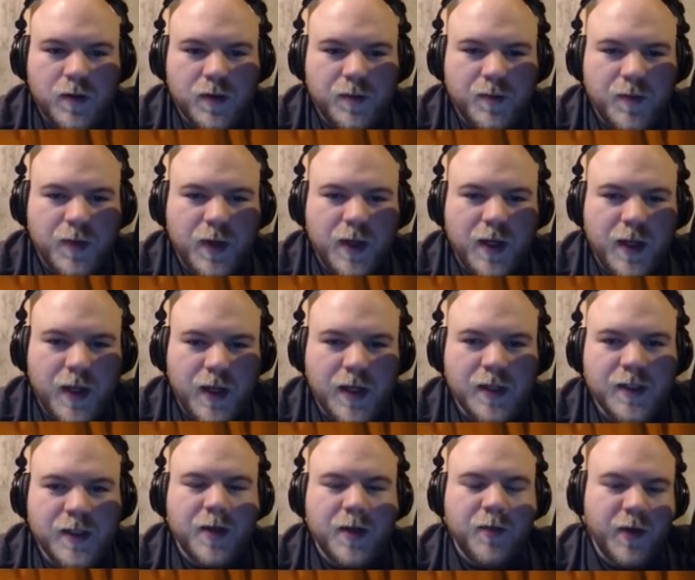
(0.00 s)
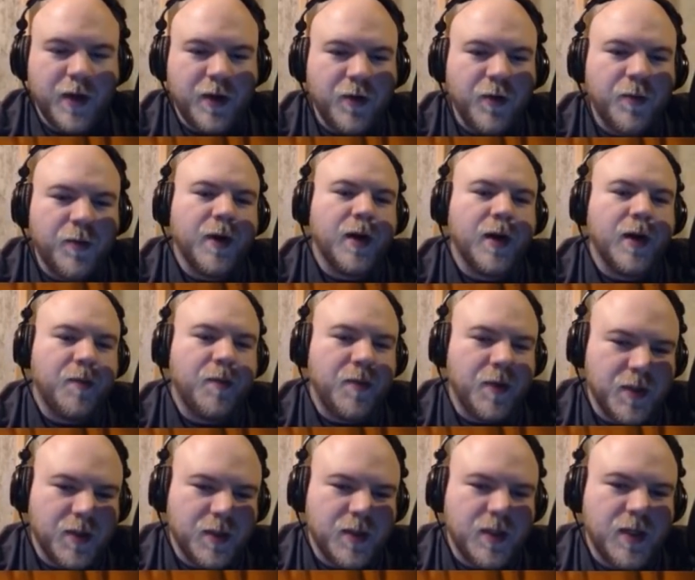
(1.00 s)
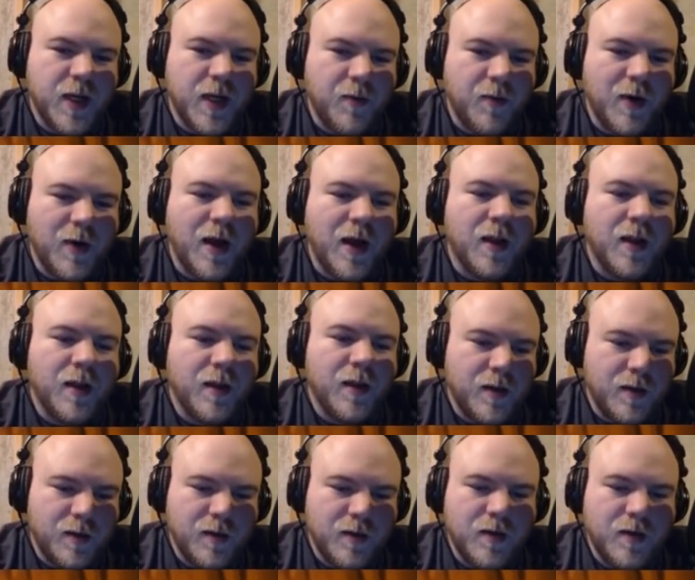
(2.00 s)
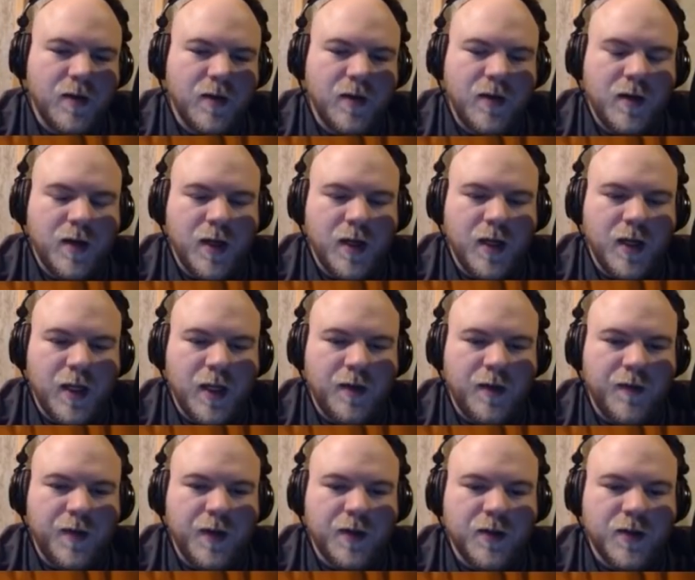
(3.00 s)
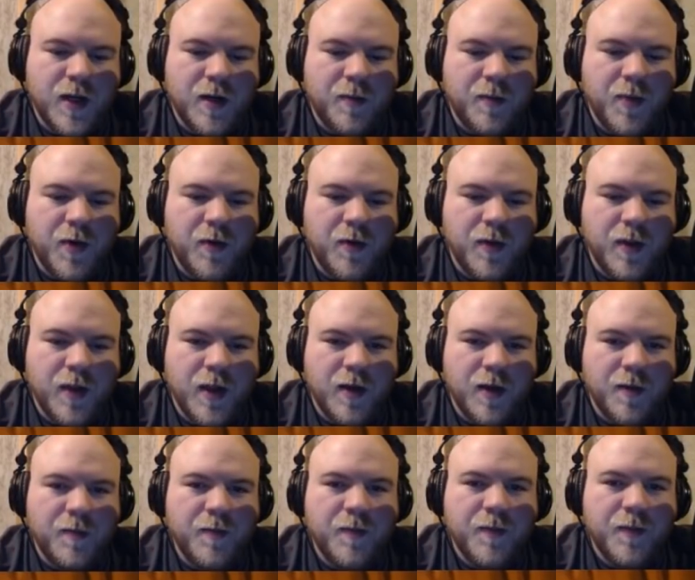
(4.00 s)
Probably, yeah, he's gonna bring Hoopa up and just snipe Rowlet and Eevee and try to poke them.